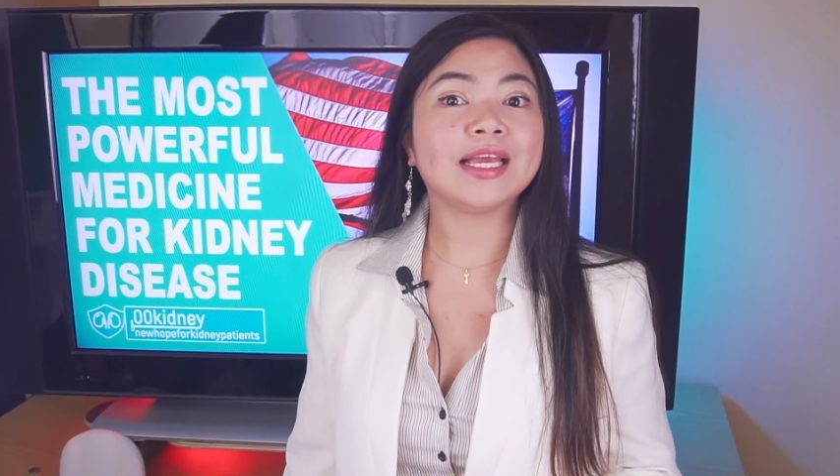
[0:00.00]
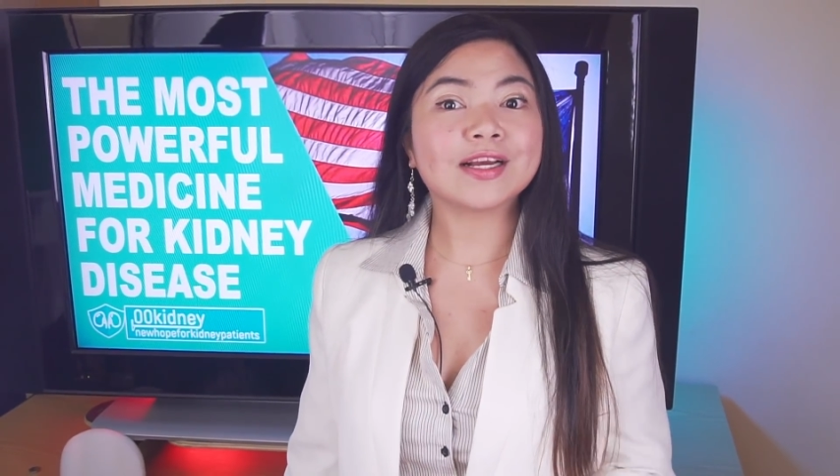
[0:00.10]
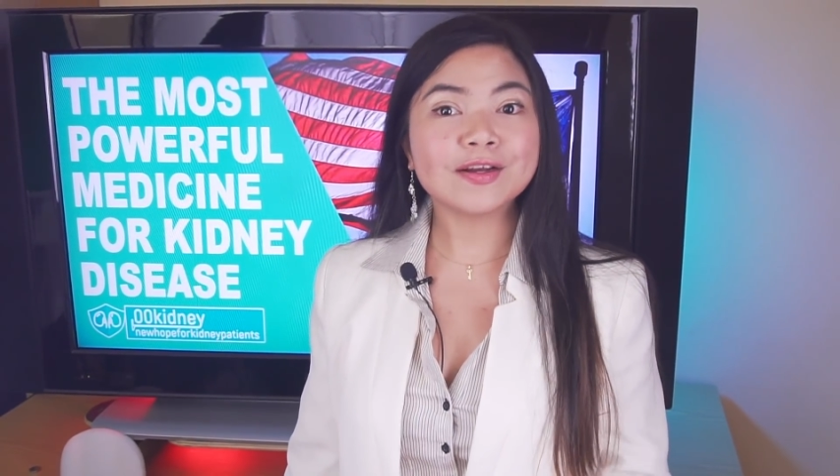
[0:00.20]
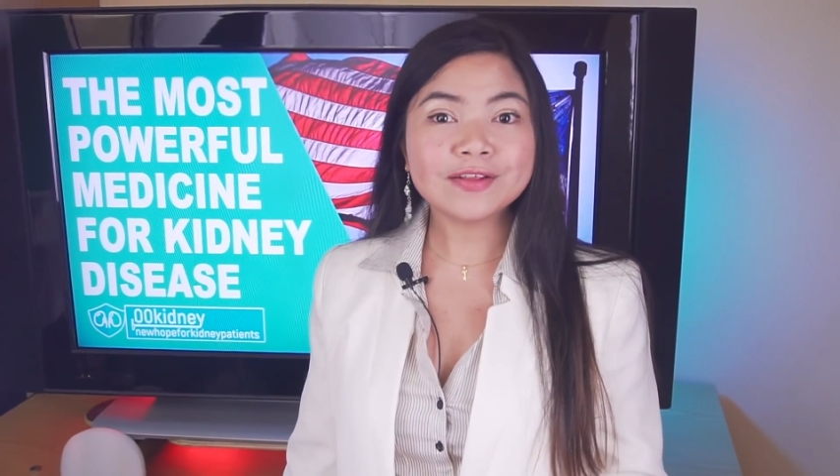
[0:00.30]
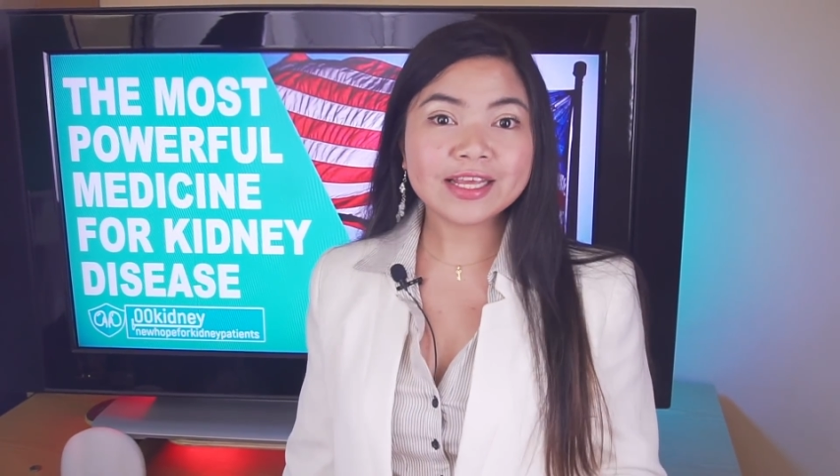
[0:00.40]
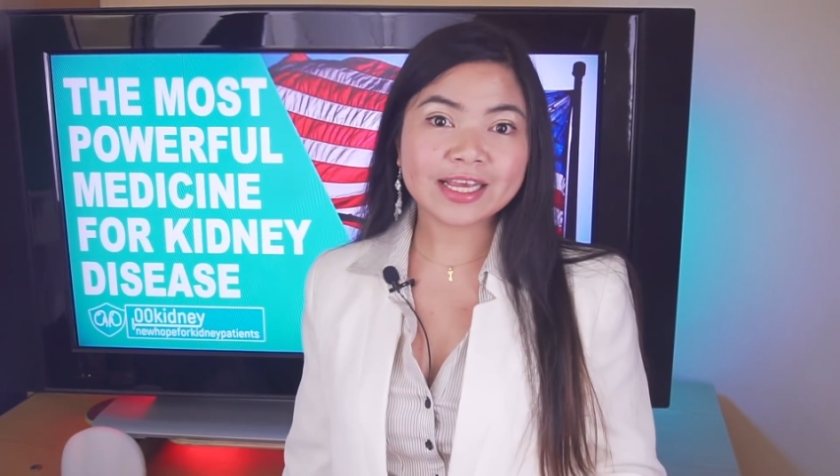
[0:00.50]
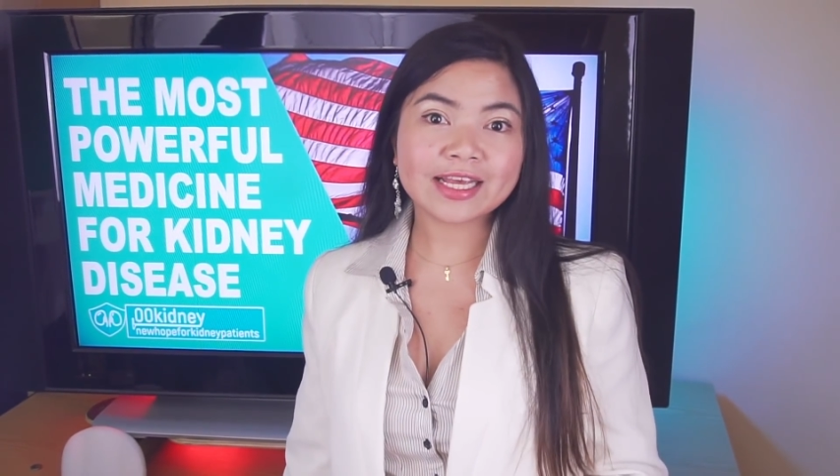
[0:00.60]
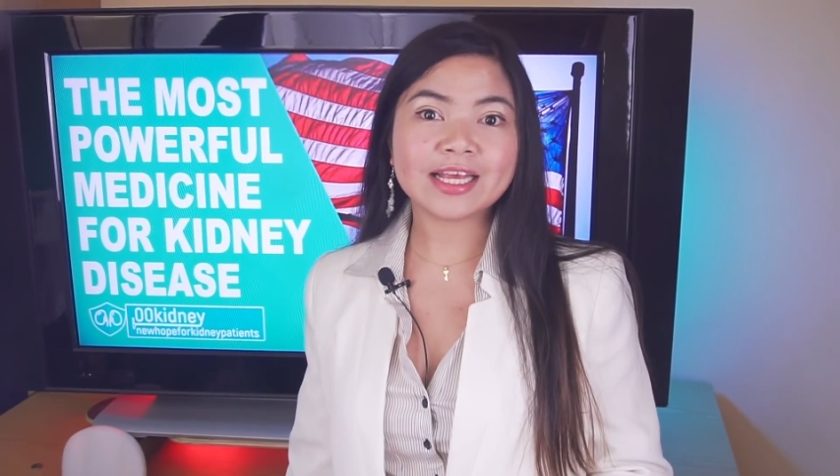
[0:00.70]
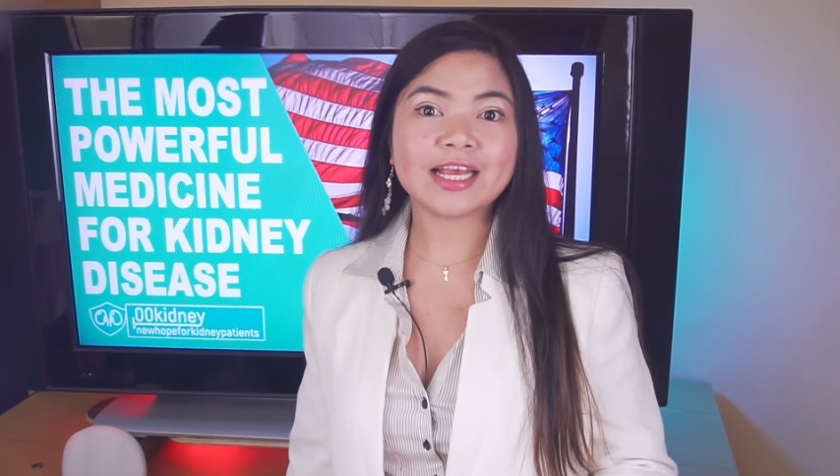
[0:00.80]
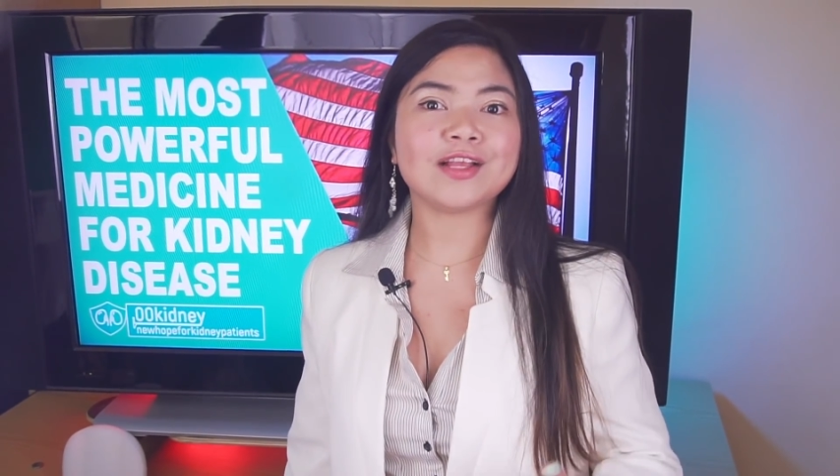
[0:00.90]
including
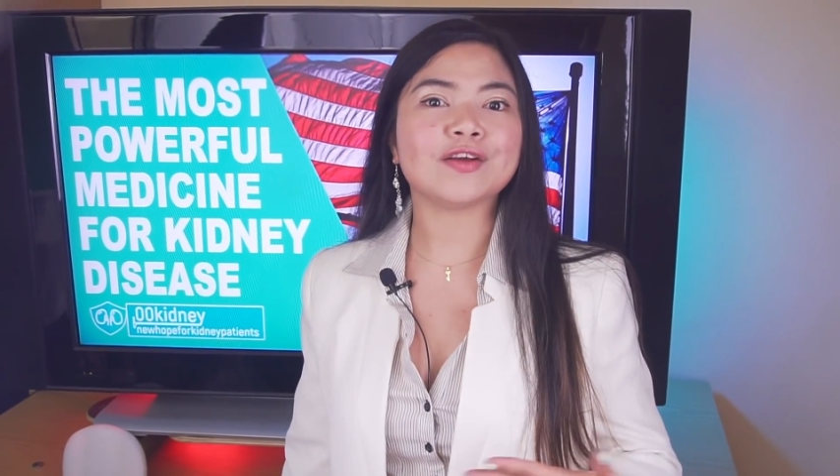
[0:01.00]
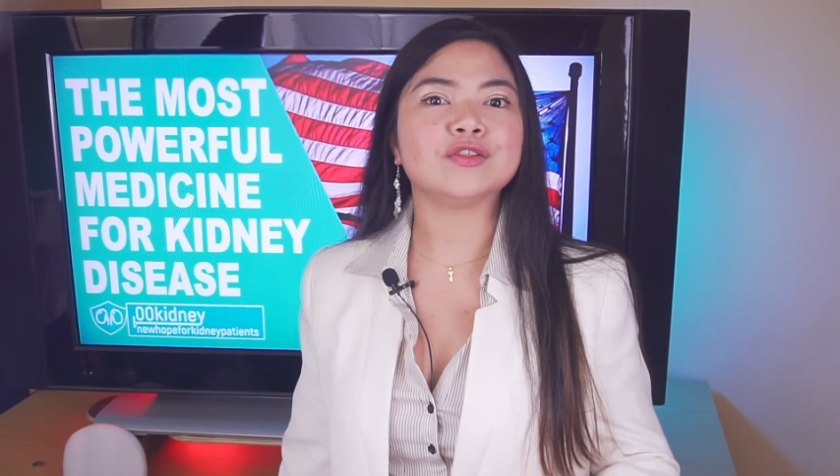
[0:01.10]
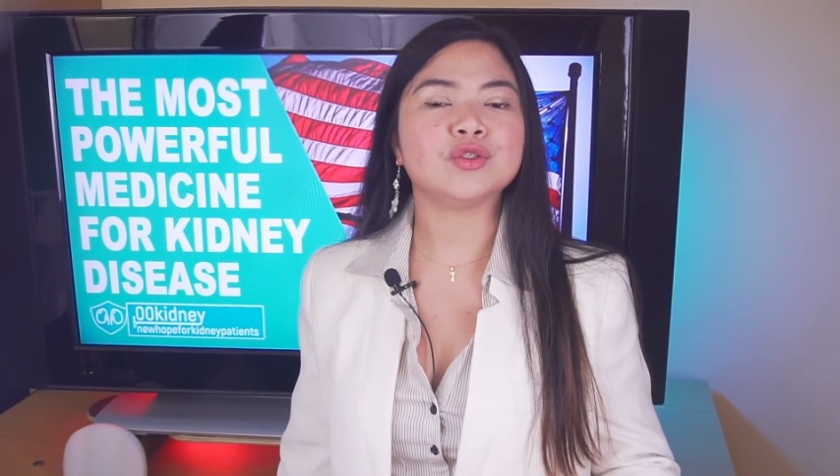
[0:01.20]
it in your